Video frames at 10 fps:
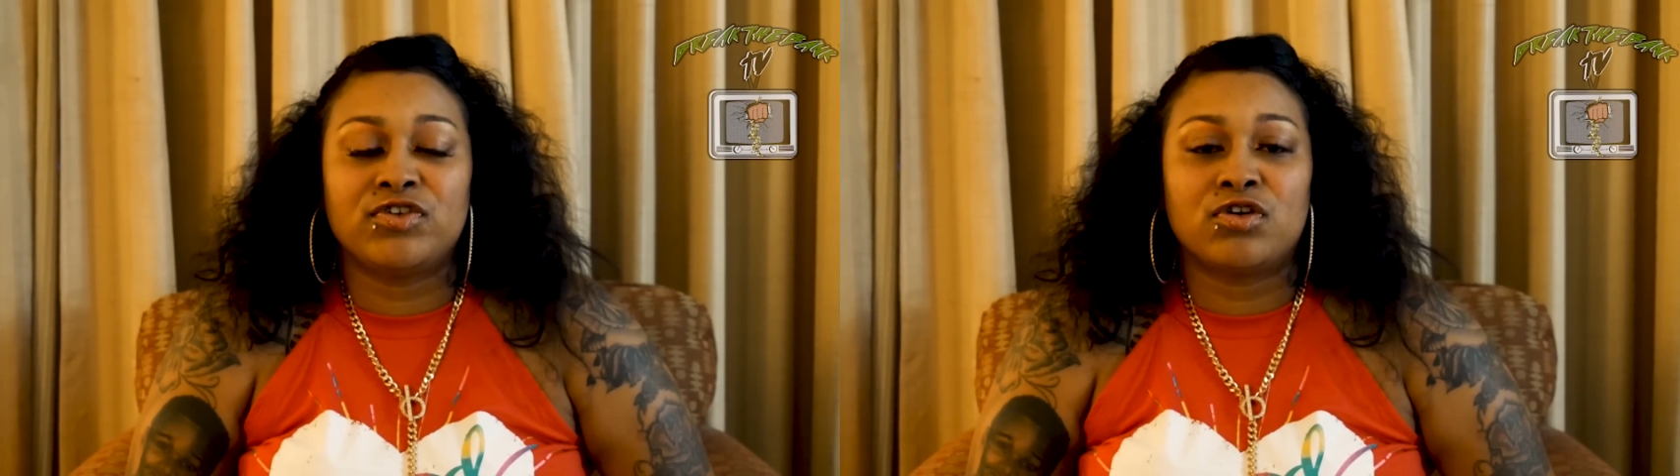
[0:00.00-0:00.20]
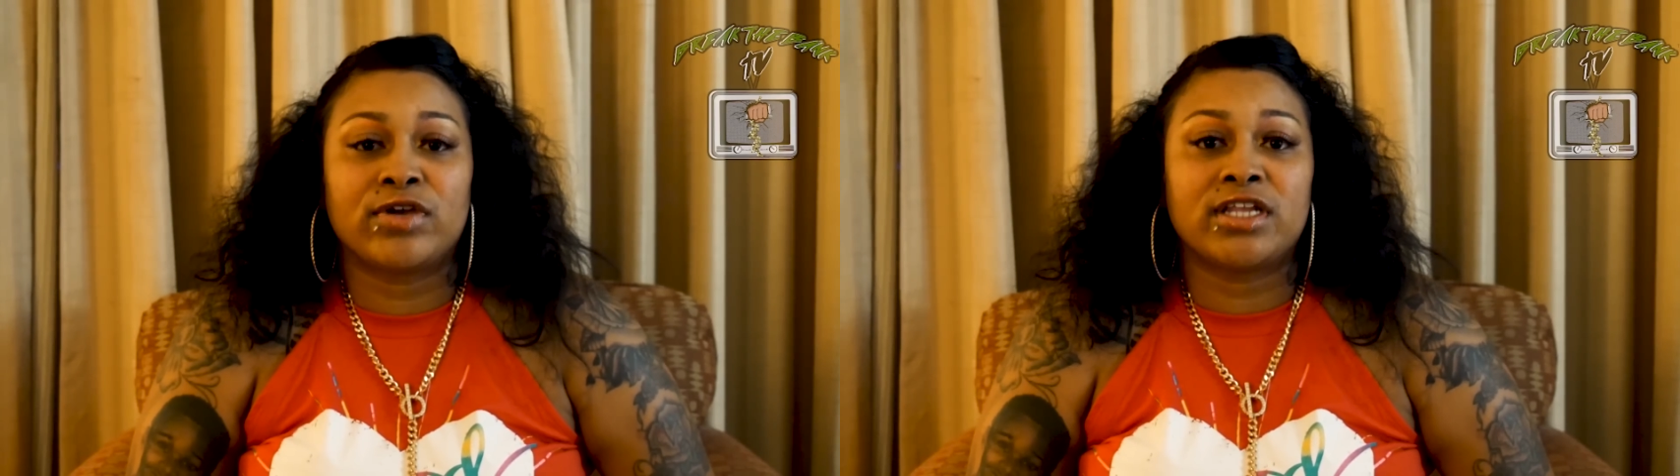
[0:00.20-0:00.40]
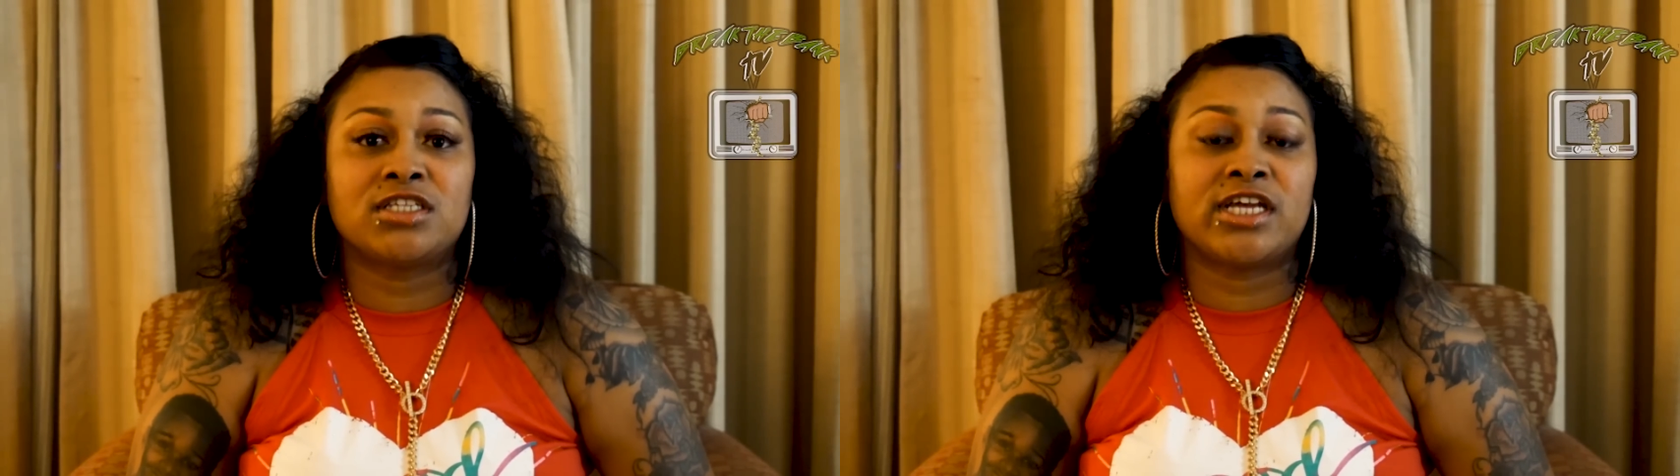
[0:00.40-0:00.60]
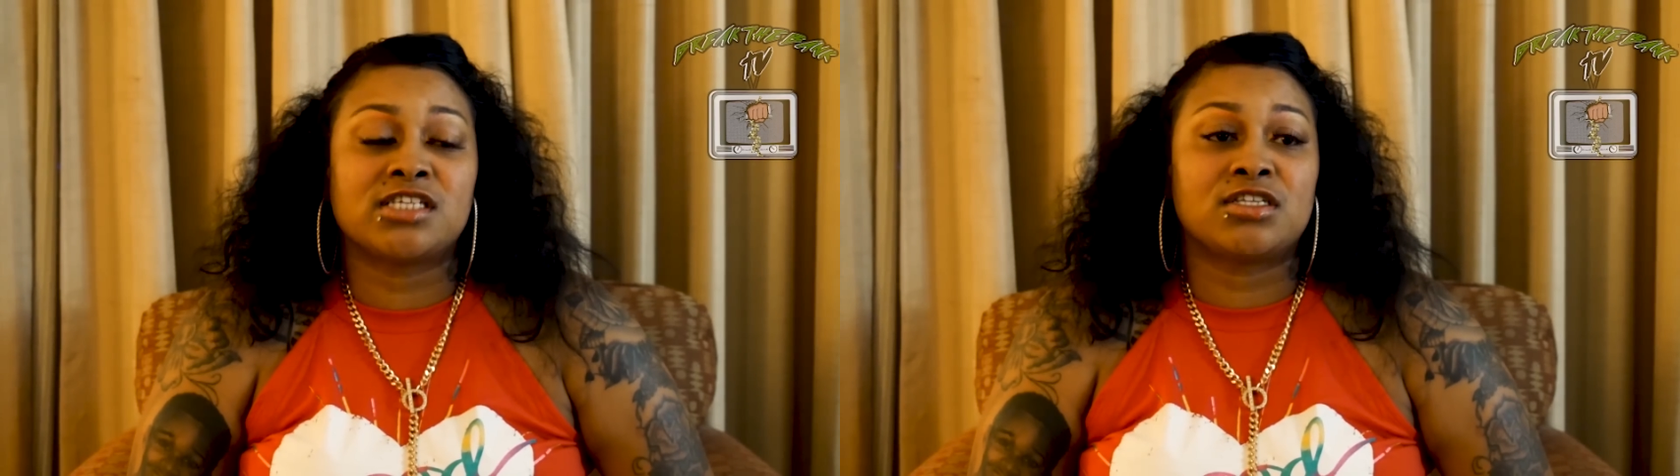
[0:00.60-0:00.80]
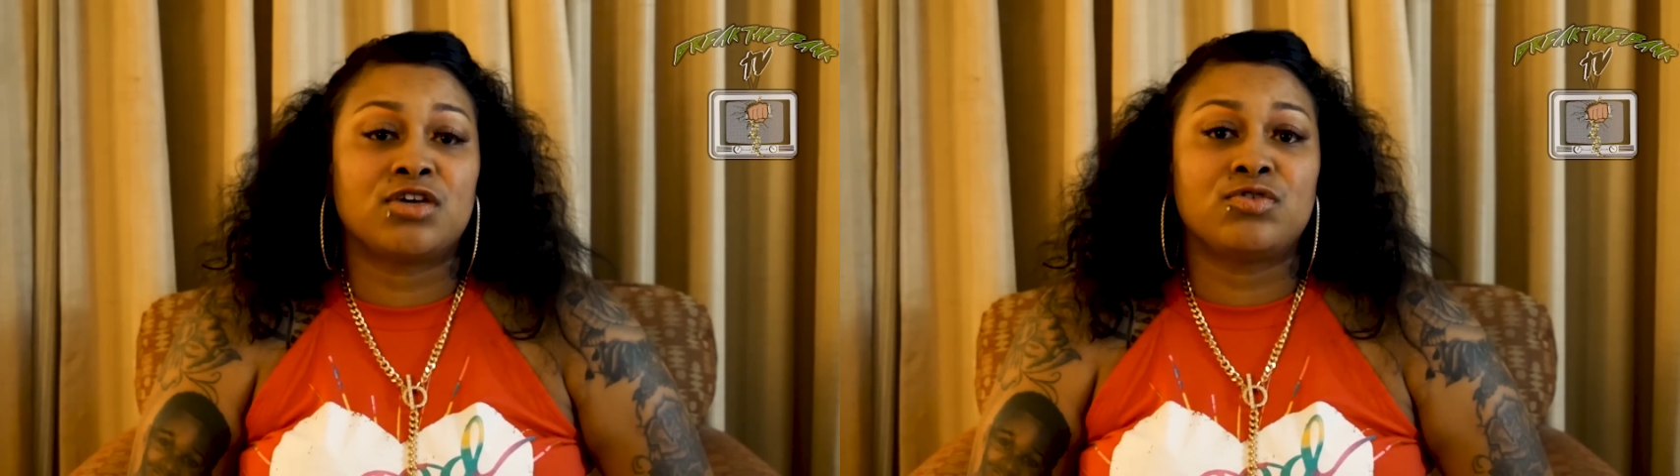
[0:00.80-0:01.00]
You're gonna get a
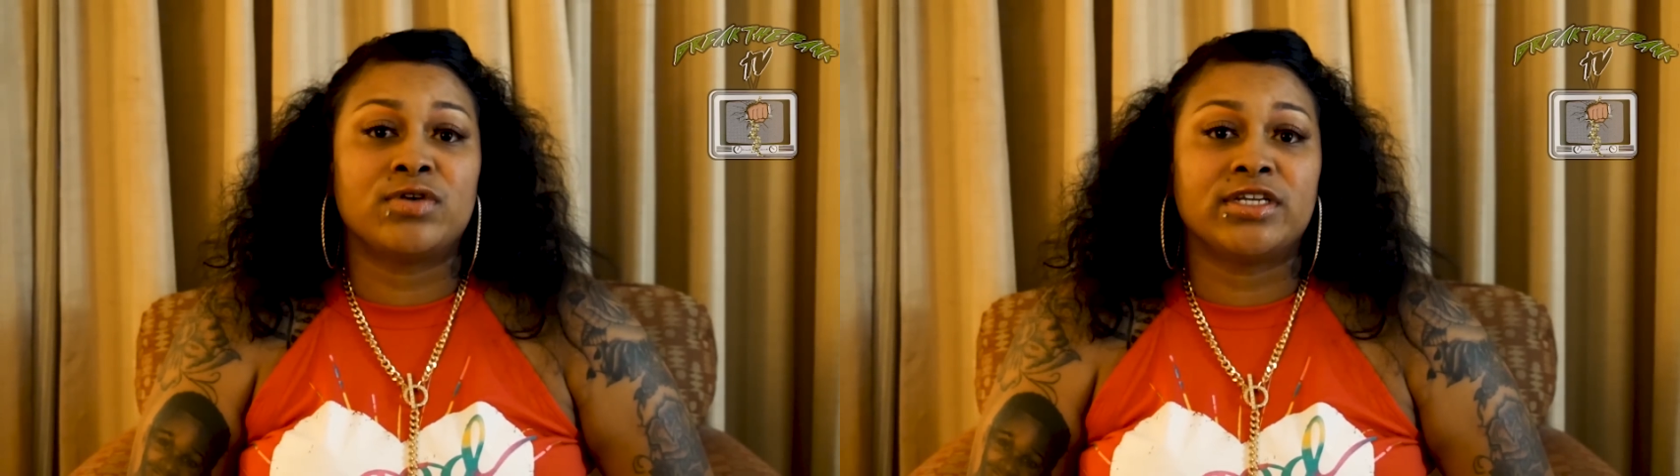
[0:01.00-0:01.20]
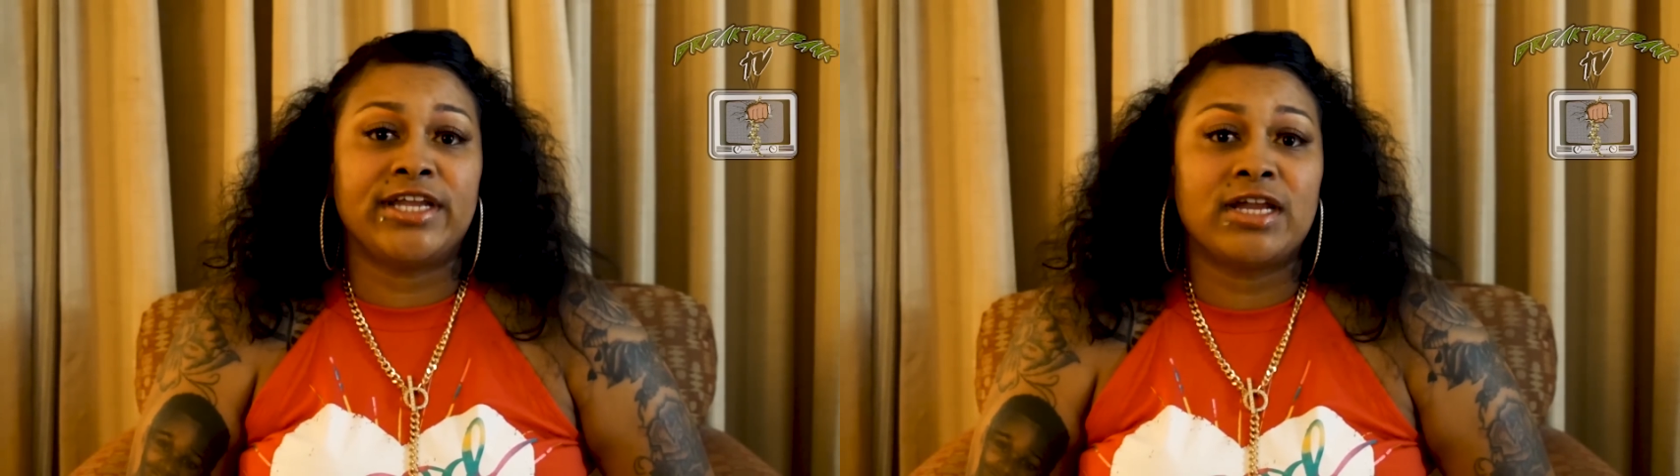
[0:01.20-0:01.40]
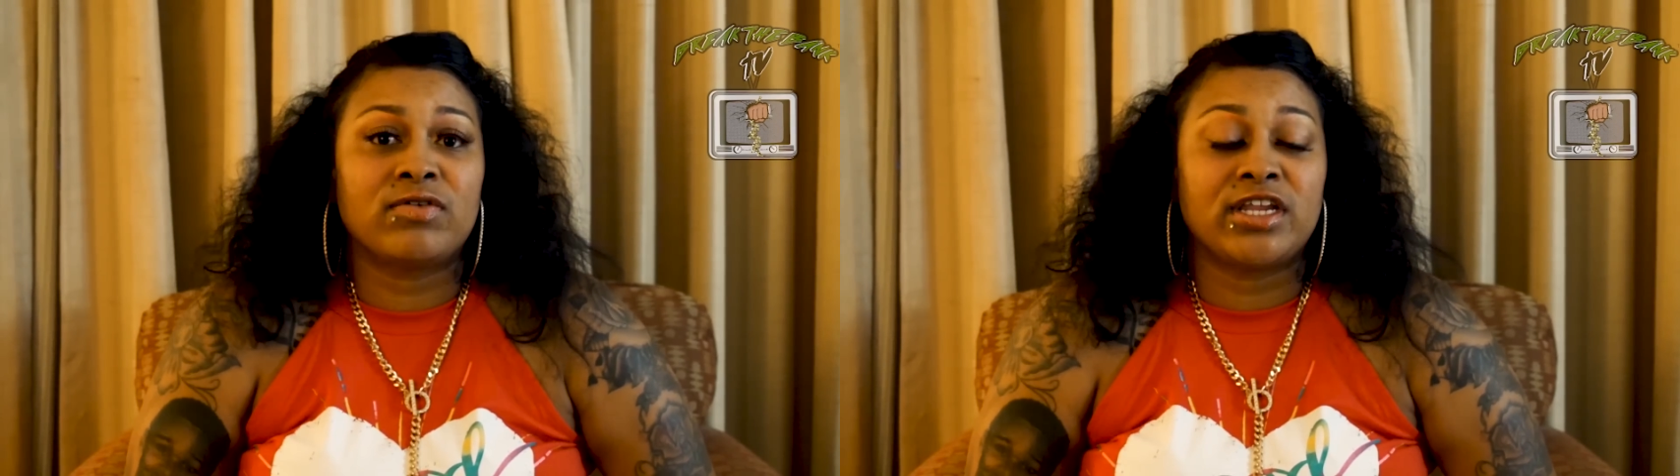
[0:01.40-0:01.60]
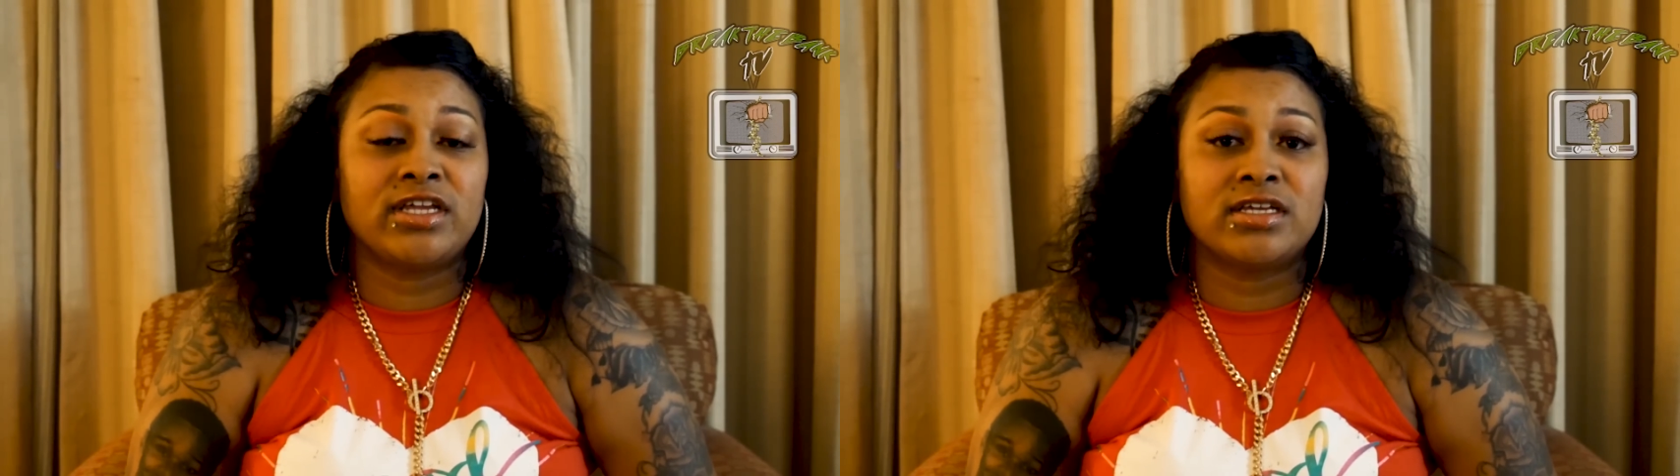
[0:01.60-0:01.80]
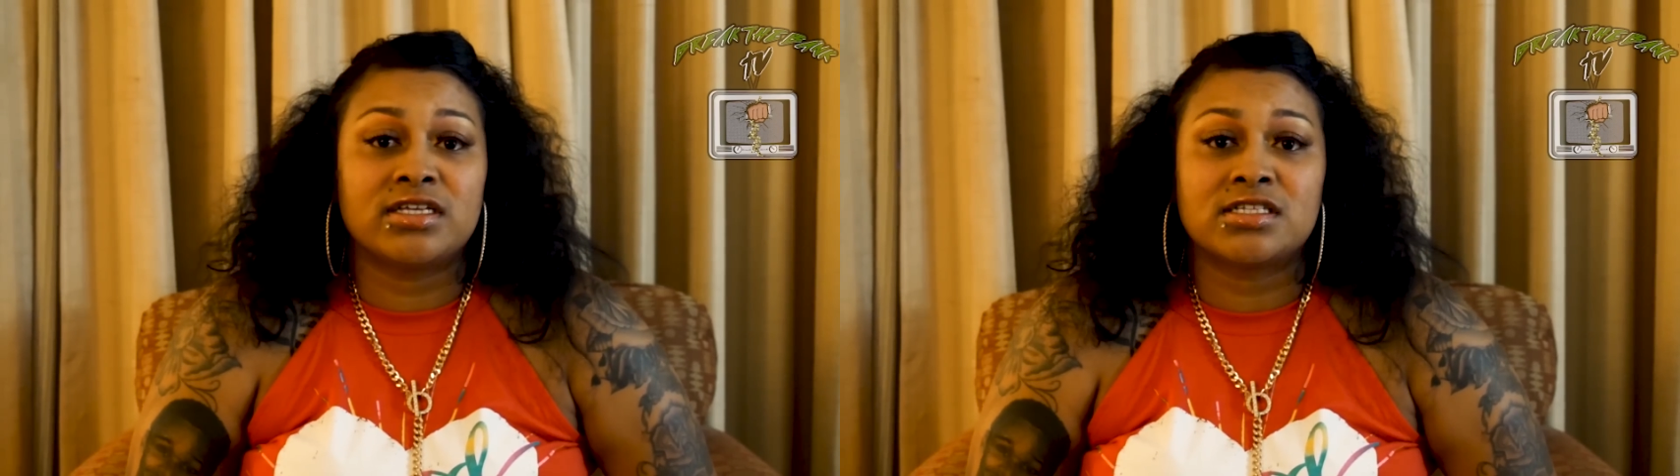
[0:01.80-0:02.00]
chance to know who a Darren
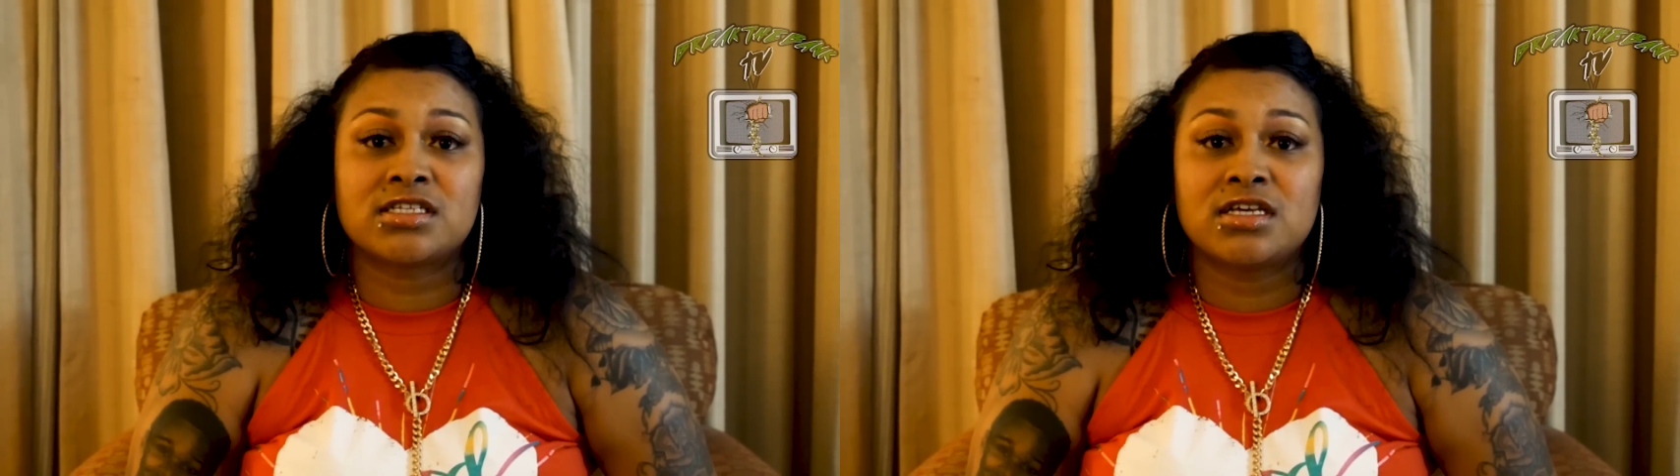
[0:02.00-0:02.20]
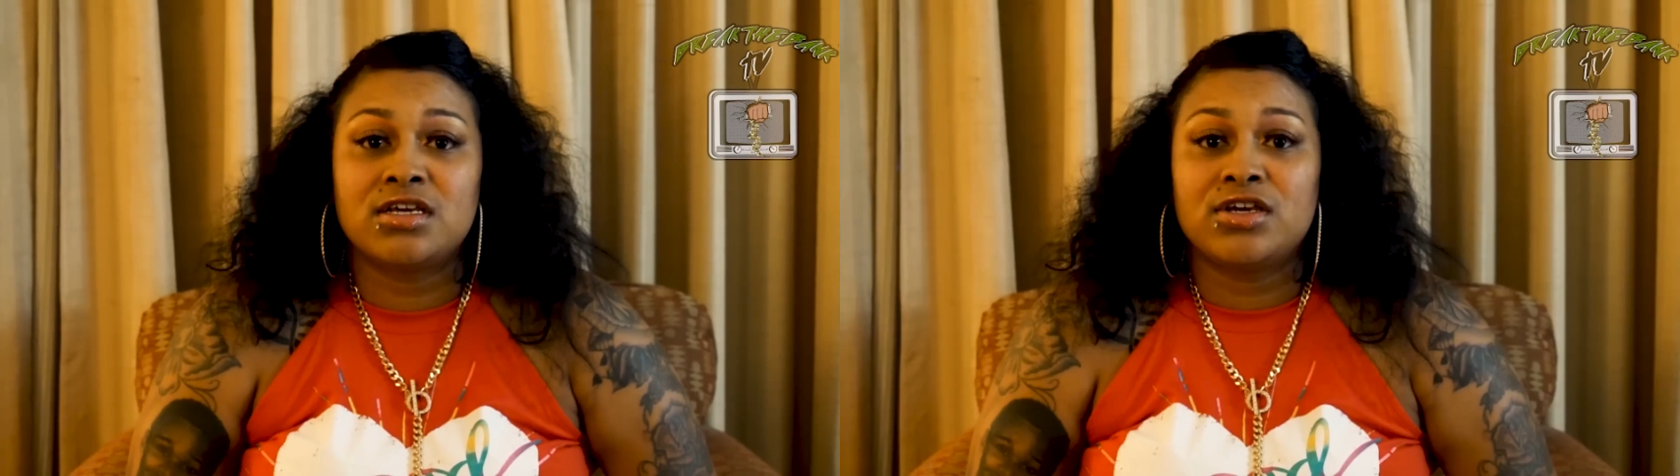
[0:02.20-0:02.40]
is.